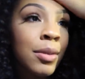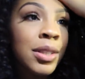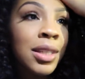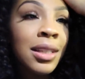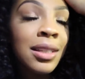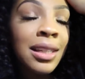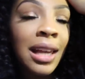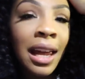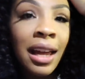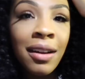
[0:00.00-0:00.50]
it was
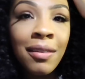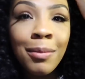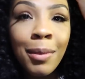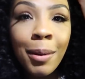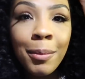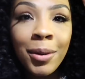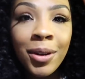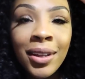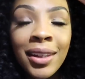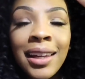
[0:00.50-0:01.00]
the day of
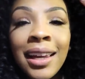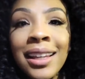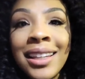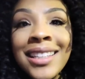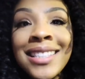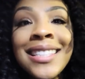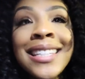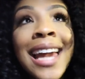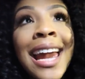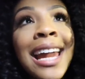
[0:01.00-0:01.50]
my birth, yeah,
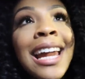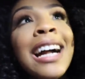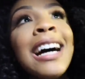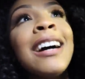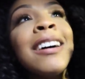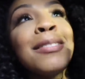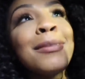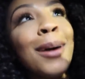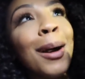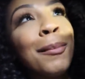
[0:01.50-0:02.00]
the day
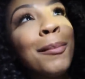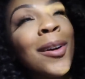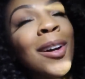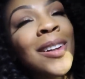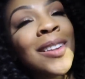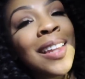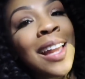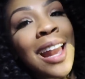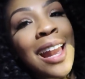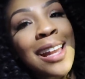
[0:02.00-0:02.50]
of my
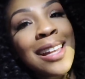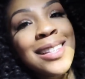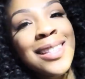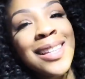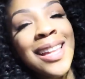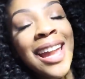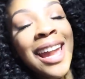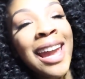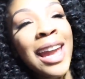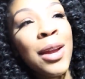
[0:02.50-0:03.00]
birthday,
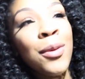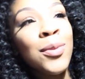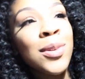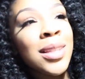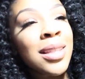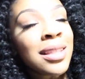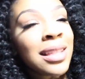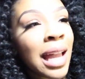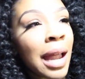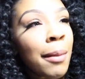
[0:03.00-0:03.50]
he was,
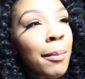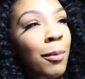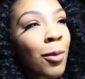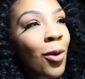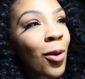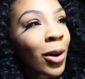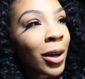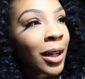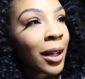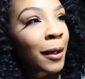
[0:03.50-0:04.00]
that
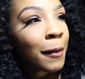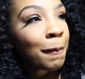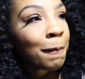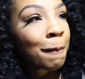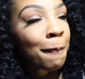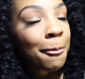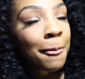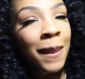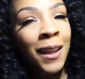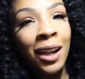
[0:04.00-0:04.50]
morning,
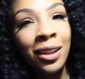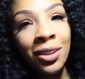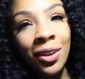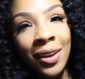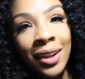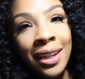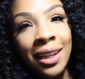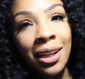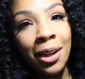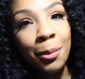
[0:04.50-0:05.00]
y'all know
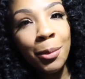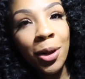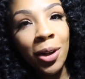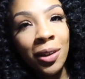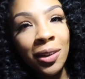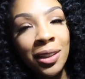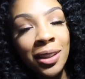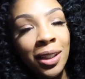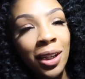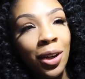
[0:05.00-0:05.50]
he get up
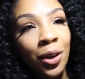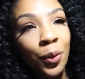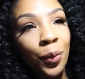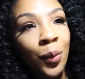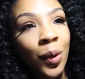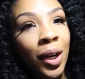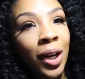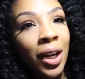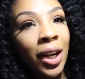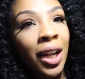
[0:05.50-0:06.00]
early to go to
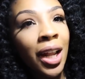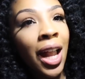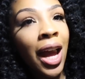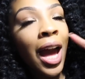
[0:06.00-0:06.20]
work,